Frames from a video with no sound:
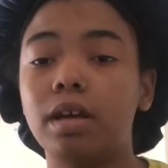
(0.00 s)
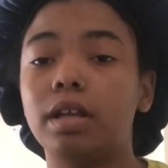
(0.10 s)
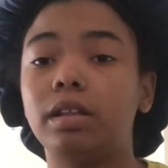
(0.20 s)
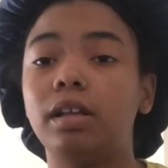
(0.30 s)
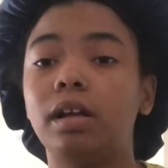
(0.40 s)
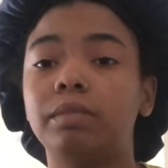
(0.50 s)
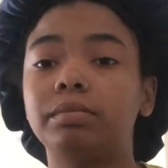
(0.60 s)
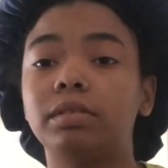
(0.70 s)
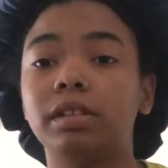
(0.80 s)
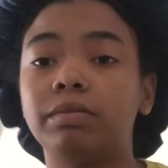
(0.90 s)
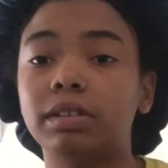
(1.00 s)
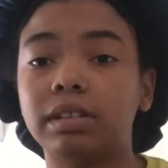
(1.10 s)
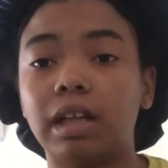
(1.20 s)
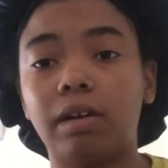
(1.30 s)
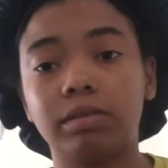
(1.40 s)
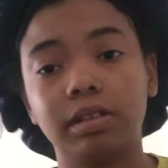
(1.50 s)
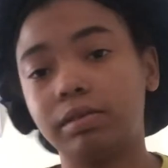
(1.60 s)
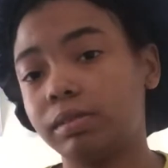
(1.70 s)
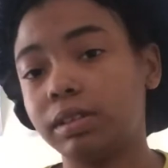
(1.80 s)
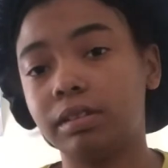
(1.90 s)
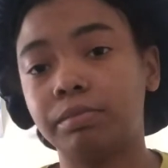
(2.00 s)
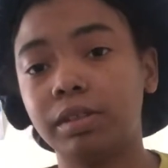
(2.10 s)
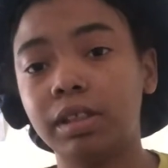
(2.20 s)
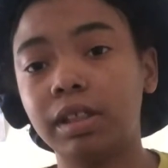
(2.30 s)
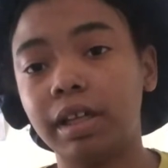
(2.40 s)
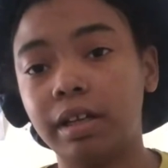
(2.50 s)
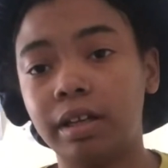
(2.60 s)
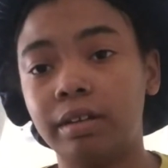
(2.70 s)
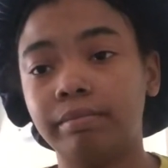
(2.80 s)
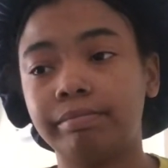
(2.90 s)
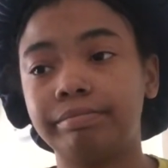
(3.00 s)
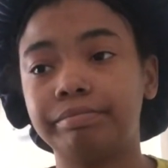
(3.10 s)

Then once the morning came,